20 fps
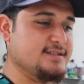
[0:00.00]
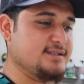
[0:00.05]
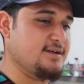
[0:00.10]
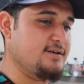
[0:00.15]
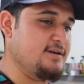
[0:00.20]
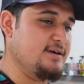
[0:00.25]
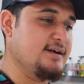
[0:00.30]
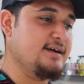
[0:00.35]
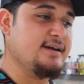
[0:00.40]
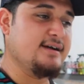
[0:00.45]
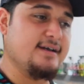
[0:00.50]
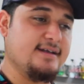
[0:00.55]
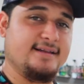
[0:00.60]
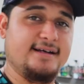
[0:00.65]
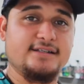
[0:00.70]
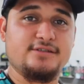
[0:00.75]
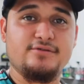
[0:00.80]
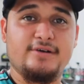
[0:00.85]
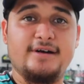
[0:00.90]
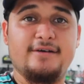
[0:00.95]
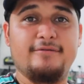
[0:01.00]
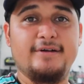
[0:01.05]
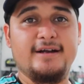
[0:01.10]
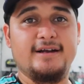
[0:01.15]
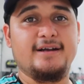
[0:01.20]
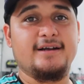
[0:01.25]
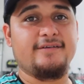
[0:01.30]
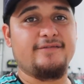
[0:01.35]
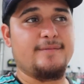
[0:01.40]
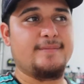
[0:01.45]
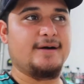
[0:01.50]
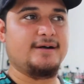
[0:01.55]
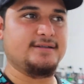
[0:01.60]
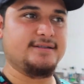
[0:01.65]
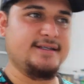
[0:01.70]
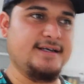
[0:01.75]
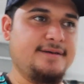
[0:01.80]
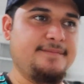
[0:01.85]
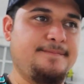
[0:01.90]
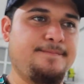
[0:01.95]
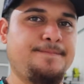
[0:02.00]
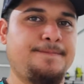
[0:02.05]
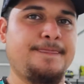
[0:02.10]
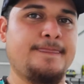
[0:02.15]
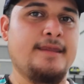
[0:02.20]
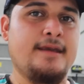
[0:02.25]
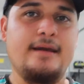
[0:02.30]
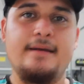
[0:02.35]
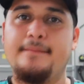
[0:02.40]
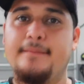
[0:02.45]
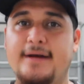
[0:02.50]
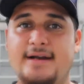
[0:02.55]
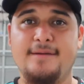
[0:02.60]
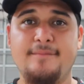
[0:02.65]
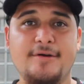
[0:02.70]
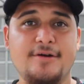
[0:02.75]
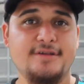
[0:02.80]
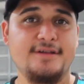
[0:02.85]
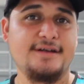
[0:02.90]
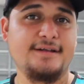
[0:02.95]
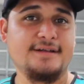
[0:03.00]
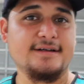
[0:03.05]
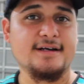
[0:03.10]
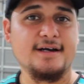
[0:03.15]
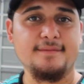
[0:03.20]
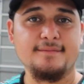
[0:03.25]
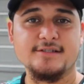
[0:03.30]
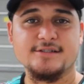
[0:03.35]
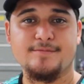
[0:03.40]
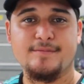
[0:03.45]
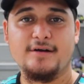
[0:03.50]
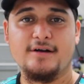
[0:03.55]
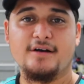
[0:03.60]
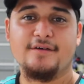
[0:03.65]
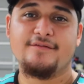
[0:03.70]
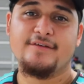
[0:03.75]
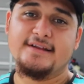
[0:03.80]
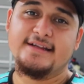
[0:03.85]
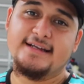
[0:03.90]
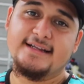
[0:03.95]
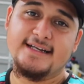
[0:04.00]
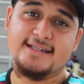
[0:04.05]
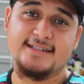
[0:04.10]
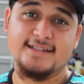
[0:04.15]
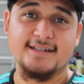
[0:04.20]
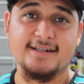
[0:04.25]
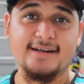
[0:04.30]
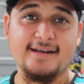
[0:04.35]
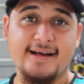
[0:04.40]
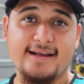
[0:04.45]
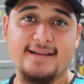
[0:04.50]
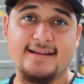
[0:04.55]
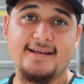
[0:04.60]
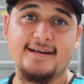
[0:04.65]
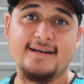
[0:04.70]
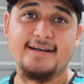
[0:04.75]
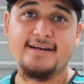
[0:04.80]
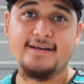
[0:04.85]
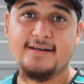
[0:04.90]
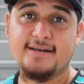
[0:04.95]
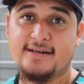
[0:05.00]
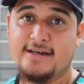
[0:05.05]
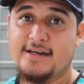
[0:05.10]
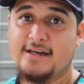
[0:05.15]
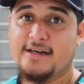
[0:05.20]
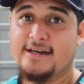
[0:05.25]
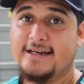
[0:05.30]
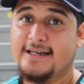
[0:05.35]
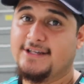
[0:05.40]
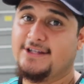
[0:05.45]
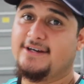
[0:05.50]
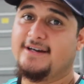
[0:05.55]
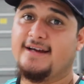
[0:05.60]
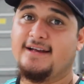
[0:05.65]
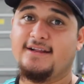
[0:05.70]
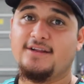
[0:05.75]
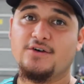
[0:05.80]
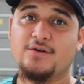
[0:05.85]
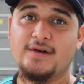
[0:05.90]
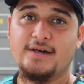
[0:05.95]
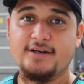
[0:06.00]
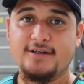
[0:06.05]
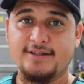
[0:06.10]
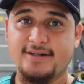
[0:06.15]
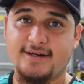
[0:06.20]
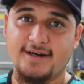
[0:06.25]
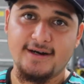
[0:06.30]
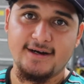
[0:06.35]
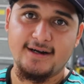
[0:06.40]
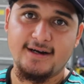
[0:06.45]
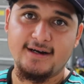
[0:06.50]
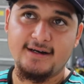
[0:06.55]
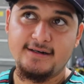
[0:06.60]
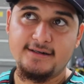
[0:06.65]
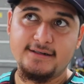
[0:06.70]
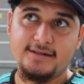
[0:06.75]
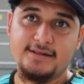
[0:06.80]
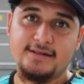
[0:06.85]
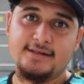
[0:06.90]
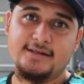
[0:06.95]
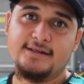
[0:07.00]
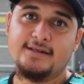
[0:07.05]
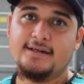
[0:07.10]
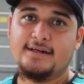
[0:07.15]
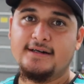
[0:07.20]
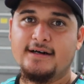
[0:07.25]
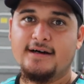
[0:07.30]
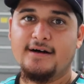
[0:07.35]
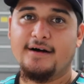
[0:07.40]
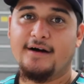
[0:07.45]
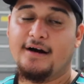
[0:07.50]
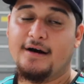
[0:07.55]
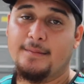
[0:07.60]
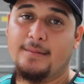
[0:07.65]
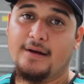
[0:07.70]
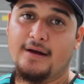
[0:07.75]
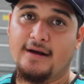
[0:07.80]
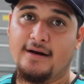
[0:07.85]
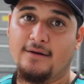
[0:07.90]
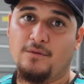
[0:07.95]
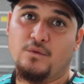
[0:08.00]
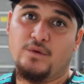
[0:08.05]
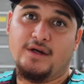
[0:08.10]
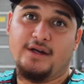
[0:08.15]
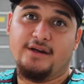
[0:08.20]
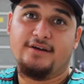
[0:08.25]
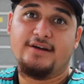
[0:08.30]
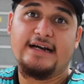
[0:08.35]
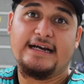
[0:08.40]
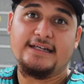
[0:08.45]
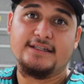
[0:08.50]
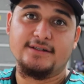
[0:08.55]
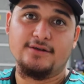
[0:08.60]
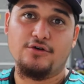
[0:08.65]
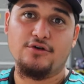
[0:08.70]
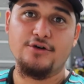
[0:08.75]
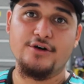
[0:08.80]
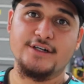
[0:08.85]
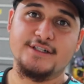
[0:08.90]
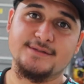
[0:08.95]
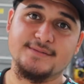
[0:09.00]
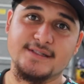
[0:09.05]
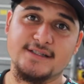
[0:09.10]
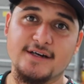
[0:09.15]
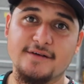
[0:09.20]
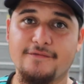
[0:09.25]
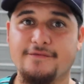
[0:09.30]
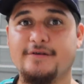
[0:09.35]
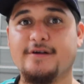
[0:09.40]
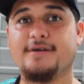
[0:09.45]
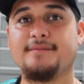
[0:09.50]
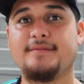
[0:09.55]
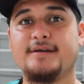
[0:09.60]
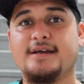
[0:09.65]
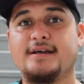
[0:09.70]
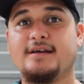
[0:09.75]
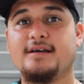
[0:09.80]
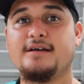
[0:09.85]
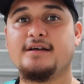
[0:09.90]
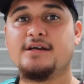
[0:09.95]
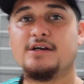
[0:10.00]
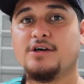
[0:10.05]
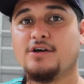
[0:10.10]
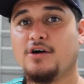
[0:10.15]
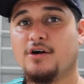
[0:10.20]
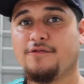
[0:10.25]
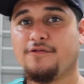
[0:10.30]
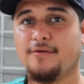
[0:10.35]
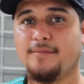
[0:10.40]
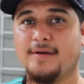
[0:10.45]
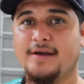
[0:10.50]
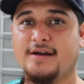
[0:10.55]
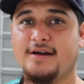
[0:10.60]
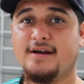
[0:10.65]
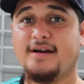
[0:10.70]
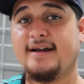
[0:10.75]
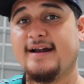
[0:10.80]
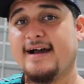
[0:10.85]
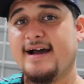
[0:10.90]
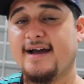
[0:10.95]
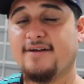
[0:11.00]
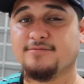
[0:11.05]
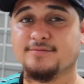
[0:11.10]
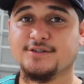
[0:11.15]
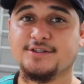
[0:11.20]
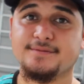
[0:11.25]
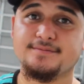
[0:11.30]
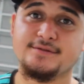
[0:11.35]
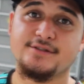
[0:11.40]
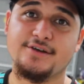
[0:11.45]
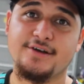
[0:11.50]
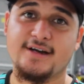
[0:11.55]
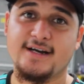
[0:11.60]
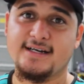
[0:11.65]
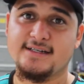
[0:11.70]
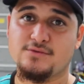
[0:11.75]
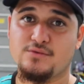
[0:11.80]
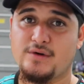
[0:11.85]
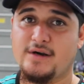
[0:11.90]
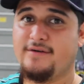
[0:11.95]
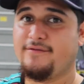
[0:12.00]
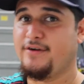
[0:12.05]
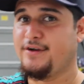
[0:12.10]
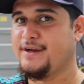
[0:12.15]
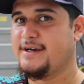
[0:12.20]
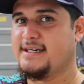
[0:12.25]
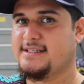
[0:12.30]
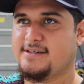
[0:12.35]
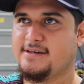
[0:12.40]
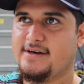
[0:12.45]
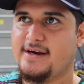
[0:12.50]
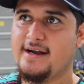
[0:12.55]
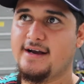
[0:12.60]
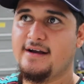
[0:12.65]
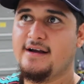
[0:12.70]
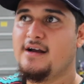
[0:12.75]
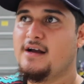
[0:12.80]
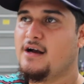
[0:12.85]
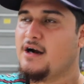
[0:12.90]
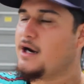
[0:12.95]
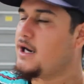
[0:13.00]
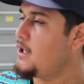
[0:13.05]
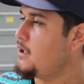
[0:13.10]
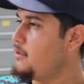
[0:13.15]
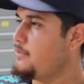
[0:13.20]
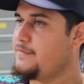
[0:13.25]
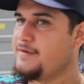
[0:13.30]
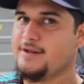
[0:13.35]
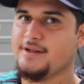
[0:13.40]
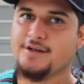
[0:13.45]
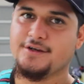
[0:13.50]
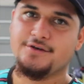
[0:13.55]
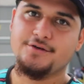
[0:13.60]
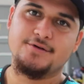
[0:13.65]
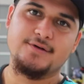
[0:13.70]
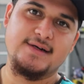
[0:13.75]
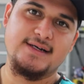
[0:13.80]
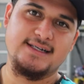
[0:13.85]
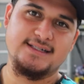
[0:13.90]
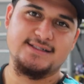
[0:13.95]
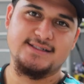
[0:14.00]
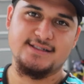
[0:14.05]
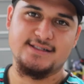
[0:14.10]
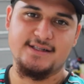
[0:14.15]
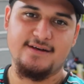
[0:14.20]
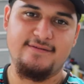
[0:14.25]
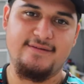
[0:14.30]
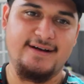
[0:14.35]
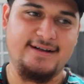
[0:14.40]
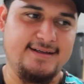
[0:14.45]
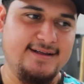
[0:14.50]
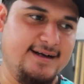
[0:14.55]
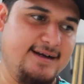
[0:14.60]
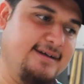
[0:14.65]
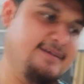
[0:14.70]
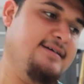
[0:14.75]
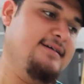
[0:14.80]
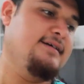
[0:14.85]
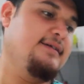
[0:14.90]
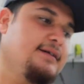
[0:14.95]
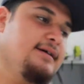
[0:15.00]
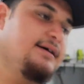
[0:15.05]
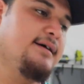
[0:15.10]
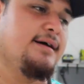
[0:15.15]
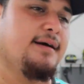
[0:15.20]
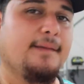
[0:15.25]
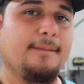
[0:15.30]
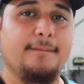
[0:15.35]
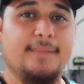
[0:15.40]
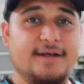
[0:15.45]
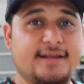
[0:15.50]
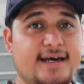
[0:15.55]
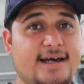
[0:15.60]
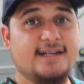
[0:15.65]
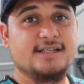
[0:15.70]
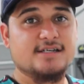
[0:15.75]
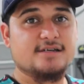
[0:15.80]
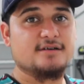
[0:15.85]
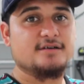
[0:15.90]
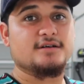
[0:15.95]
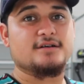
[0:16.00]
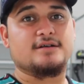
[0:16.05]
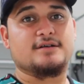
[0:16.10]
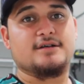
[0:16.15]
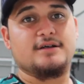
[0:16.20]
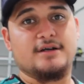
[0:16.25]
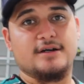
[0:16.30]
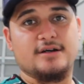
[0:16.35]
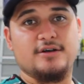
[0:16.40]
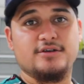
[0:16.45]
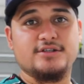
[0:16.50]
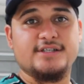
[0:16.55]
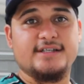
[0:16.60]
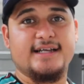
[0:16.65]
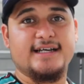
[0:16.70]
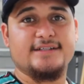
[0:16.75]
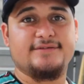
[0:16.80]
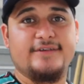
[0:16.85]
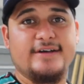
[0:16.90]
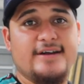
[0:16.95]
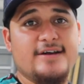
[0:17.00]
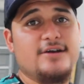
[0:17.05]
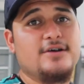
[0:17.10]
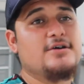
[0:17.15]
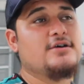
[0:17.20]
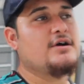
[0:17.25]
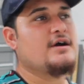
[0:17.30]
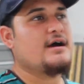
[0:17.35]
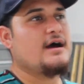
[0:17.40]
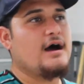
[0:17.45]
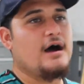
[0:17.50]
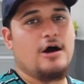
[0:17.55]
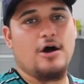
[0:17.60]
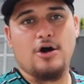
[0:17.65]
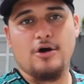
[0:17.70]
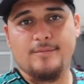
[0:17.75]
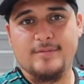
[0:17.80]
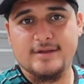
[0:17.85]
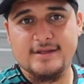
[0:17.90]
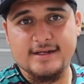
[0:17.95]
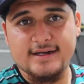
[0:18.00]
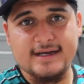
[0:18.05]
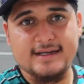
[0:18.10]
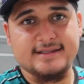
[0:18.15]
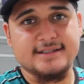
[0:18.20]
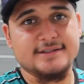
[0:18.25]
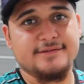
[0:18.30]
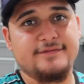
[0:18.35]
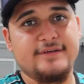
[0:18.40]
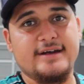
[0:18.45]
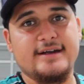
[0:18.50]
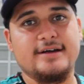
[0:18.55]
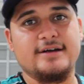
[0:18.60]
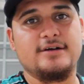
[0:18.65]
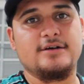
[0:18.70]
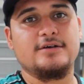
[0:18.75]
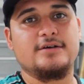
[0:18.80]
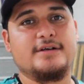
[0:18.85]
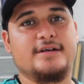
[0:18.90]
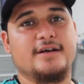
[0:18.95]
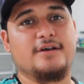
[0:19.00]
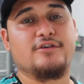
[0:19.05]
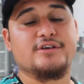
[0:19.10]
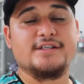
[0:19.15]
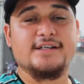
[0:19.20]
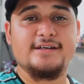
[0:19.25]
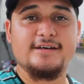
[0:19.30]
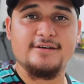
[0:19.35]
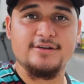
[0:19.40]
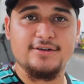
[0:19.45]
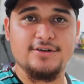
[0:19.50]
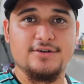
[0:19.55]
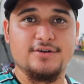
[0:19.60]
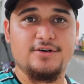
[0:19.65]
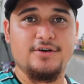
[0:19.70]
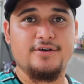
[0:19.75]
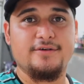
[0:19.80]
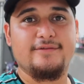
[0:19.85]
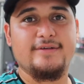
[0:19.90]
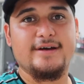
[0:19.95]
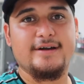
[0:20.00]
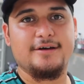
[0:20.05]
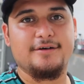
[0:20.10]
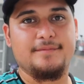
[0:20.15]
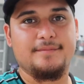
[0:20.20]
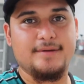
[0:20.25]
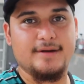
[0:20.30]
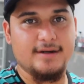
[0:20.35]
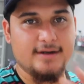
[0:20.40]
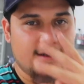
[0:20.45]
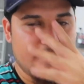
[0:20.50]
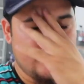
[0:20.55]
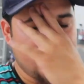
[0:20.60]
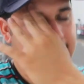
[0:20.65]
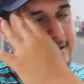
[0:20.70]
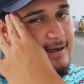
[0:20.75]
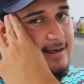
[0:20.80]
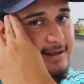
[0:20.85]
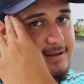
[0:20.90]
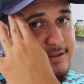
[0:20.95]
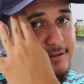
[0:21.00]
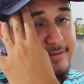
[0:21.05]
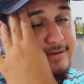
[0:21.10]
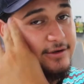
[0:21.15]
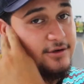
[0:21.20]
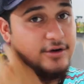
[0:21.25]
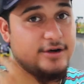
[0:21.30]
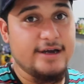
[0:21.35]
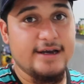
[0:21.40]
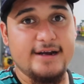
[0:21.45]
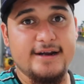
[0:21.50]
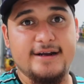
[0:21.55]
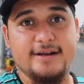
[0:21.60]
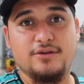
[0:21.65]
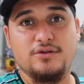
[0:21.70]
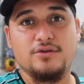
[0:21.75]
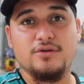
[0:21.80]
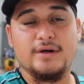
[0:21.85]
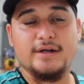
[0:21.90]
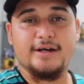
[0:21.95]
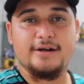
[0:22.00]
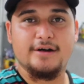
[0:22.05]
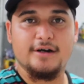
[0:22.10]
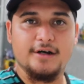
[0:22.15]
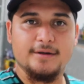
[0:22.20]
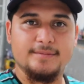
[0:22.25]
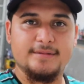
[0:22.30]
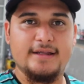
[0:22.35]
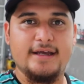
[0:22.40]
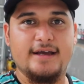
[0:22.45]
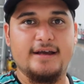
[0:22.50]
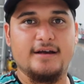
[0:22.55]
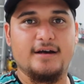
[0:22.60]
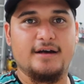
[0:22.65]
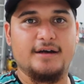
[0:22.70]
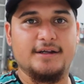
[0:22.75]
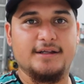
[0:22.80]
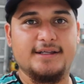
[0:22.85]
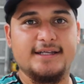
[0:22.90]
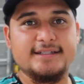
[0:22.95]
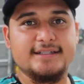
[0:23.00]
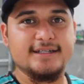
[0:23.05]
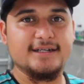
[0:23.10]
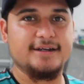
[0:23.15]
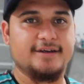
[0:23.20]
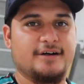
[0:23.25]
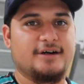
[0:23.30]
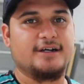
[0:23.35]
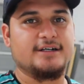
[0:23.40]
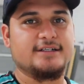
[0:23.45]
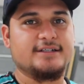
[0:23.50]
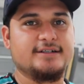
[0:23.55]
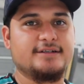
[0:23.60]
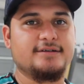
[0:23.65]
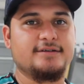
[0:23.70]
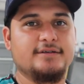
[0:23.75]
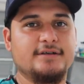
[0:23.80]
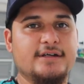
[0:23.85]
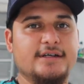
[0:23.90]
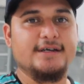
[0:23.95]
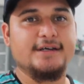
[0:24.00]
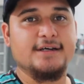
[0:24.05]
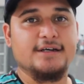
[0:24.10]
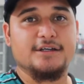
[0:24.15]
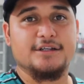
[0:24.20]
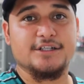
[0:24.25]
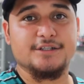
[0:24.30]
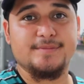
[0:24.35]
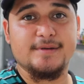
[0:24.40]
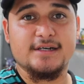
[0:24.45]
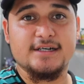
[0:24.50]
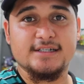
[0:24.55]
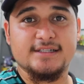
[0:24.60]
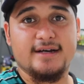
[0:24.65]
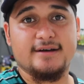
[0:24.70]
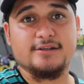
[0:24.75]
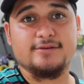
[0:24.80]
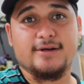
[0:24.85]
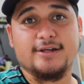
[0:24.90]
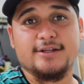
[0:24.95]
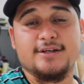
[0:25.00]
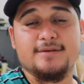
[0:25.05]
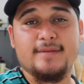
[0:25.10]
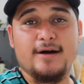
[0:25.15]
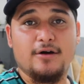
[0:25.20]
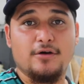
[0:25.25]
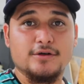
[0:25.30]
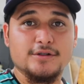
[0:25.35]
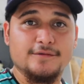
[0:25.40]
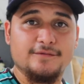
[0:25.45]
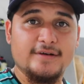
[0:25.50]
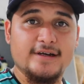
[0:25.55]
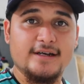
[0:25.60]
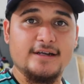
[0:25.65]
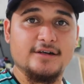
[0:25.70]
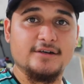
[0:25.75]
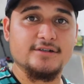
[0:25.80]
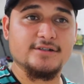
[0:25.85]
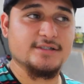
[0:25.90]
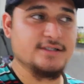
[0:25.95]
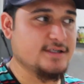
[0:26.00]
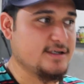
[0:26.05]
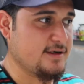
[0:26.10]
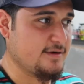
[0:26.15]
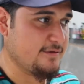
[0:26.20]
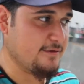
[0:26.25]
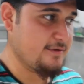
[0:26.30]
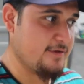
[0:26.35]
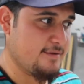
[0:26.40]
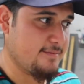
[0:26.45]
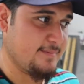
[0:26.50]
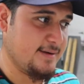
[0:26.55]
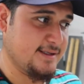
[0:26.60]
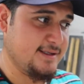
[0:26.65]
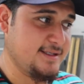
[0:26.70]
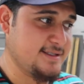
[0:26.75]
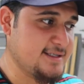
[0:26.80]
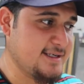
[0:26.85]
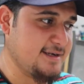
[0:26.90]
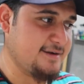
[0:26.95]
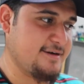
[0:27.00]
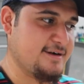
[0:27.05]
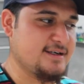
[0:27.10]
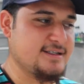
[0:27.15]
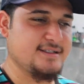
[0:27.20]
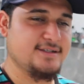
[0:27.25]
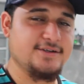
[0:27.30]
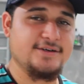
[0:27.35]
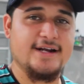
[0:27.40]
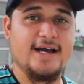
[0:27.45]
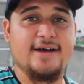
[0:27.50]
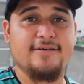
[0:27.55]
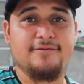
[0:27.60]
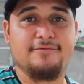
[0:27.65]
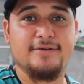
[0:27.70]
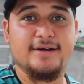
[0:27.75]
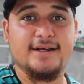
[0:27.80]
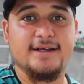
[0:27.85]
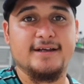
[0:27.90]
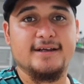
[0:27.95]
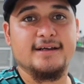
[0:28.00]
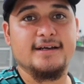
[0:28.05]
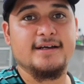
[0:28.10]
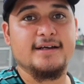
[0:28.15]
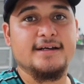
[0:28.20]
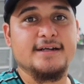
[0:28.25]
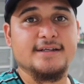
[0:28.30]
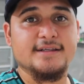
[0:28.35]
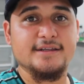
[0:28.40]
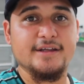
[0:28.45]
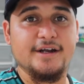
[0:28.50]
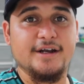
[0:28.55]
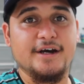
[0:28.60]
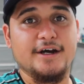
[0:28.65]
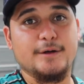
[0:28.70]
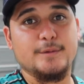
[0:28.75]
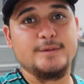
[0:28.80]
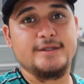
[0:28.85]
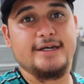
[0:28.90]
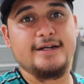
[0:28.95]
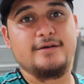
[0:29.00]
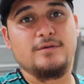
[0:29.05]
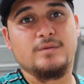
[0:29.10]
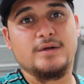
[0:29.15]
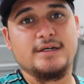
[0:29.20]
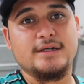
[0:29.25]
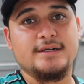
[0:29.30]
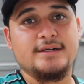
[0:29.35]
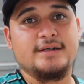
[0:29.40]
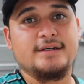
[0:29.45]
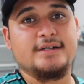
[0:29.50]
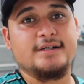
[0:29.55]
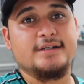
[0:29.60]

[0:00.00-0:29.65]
So that's what I really love about them. But let me know down in the comments below if you think that's a good idea. Should I do it or should I not? And would you guys order some stuff from me or from here and I have them shipped to you guys wherever you guys are at, all over the US and stuff like that. But that is going to conclude today's video. I hope you did like this video. It was a little short video, but I just want to go ahead and do a little update on the detailing arsenal, just because I was watching my old videos of my detailing arsenal and I haven't really done an updated one.